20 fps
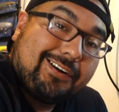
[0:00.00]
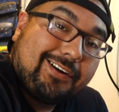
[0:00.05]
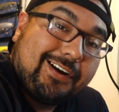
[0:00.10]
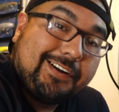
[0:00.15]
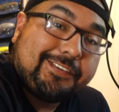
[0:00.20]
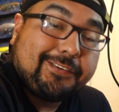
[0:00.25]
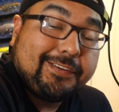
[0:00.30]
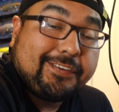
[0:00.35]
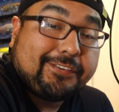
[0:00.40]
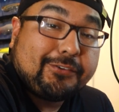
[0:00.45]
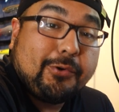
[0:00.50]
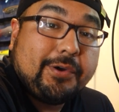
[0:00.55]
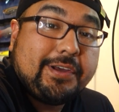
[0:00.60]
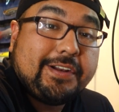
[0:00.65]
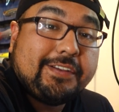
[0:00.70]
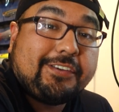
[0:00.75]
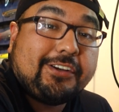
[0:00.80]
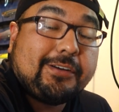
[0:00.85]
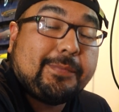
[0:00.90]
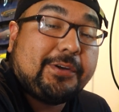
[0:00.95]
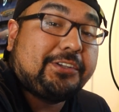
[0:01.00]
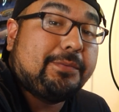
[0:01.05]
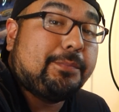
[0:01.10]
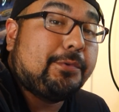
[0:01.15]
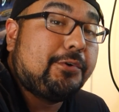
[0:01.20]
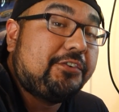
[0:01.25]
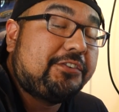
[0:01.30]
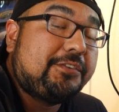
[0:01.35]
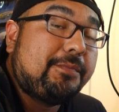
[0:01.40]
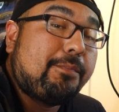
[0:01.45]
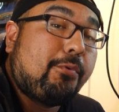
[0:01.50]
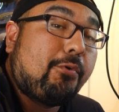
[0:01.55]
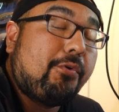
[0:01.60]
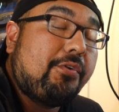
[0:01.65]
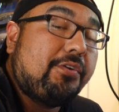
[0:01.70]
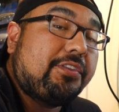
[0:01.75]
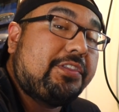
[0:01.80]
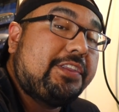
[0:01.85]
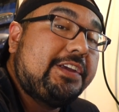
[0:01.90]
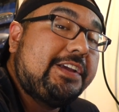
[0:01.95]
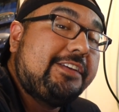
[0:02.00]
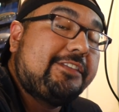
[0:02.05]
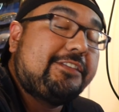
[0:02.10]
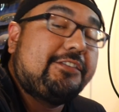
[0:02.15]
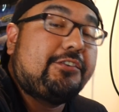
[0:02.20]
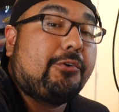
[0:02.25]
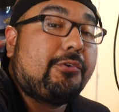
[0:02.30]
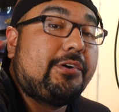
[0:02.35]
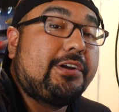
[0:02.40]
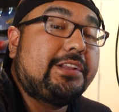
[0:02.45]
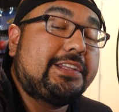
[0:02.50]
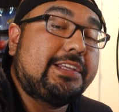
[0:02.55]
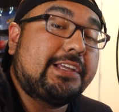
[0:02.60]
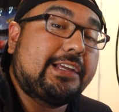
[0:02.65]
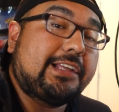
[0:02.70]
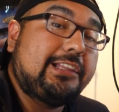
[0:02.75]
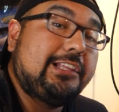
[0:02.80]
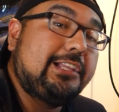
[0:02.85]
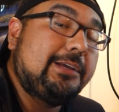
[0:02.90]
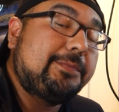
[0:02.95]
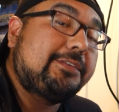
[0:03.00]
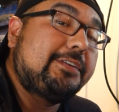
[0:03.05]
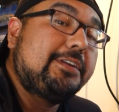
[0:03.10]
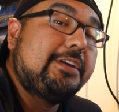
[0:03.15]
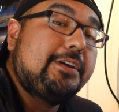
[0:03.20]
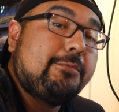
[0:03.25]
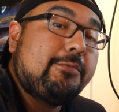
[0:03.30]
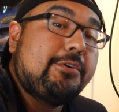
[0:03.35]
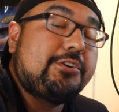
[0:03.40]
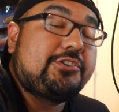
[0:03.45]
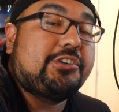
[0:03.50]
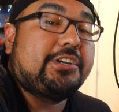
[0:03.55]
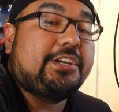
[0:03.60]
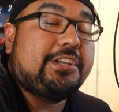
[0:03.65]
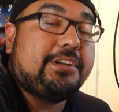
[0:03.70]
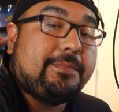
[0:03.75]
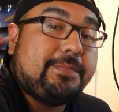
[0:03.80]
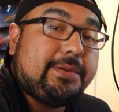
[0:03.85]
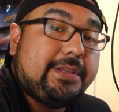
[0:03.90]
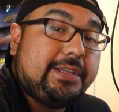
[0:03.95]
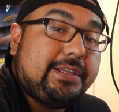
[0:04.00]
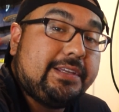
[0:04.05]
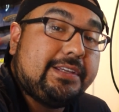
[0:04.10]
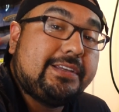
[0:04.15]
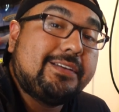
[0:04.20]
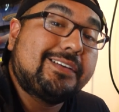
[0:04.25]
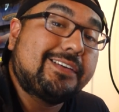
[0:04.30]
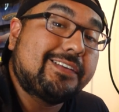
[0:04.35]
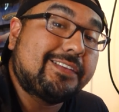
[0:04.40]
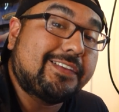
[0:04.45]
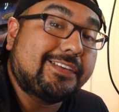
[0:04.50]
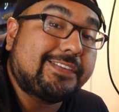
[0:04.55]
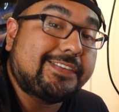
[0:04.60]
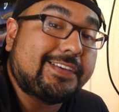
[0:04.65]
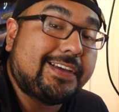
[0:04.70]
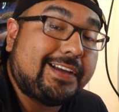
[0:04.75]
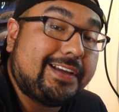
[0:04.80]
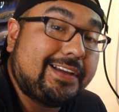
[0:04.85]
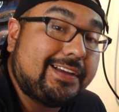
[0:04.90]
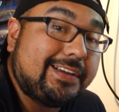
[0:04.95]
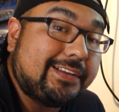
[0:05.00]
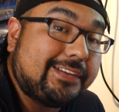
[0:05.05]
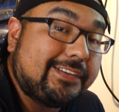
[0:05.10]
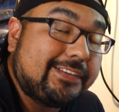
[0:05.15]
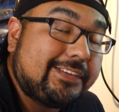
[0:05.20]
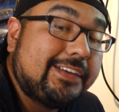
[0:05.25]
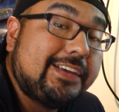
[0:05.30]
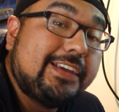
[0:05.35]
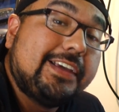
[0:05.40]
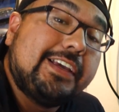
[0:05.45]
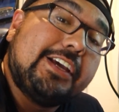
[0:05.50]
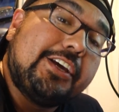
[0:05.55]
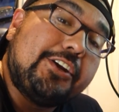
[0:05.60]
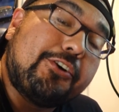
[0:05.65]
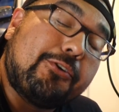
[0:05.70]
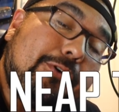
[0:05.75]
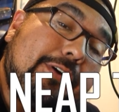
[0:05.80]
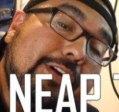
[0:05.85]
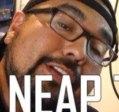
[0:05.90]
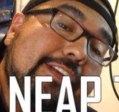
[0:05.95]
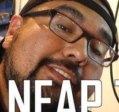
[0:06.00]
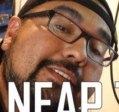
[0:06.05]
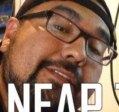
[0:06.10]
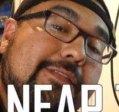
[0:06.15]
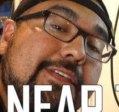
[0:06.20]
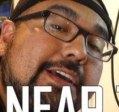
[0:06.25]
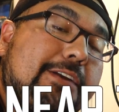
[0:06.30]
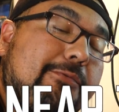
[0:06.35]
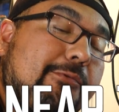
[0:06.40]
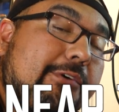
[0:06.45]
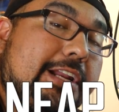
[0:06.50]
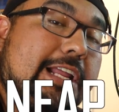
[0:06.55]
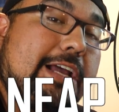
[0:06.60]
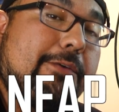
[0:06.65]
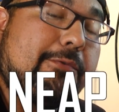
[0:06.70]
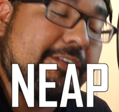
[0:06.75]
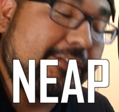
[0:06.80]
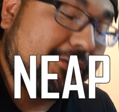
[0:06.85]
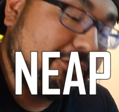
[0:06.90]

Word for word: All right, so let's go ahead and talk about the most important things during the eclipse, which are gonna be the tides. During this event, we're gonna have what